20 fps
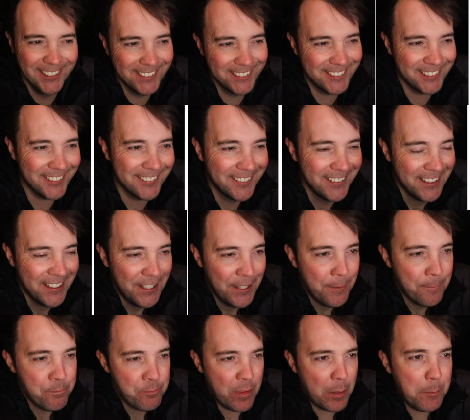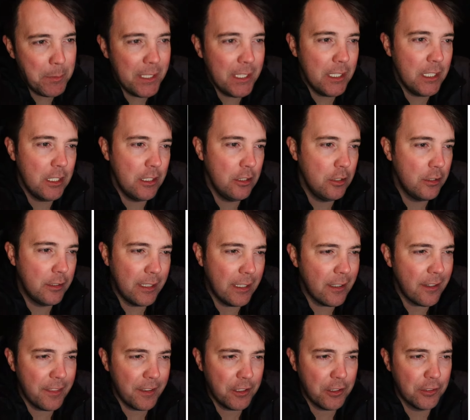So, I mean, you get
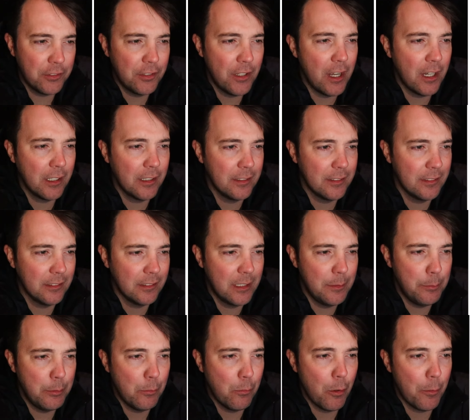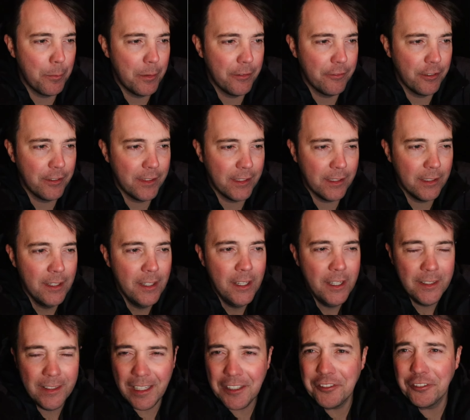a thicker sock because it'll keep you warm and everything.
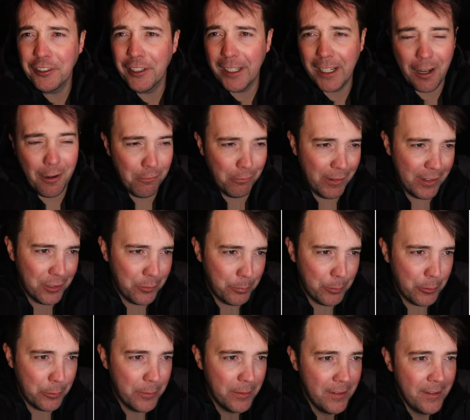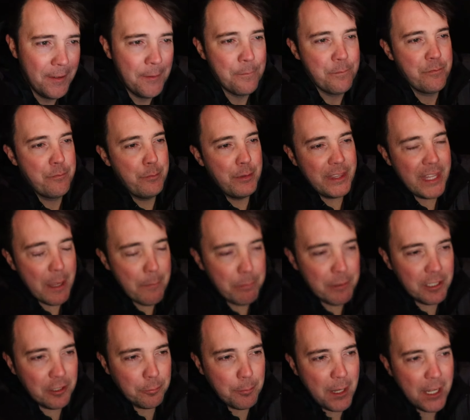That's for like a race boot. But that
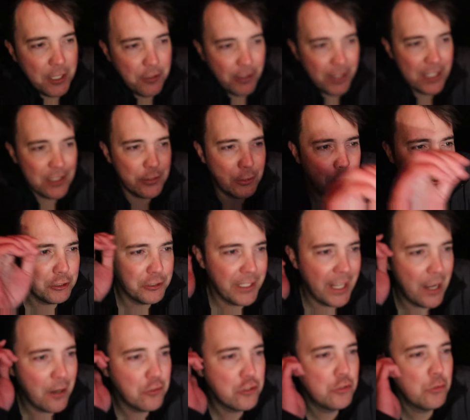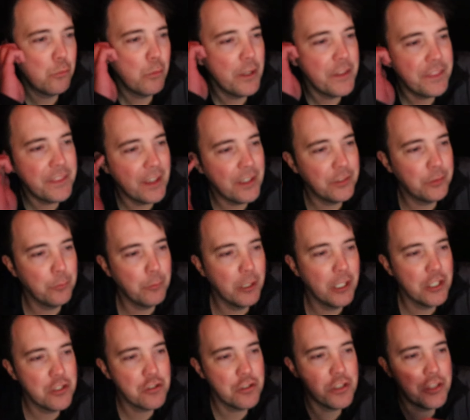brings my grand total now to
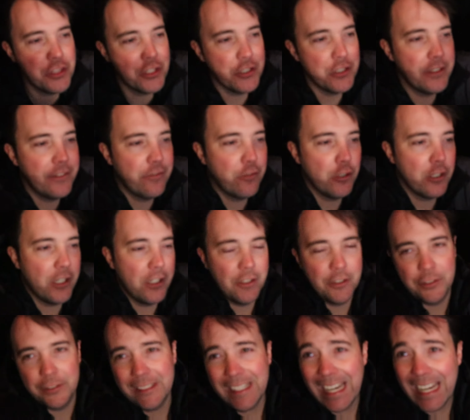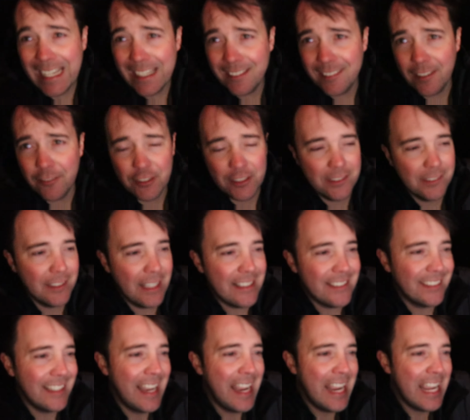$1,134.87.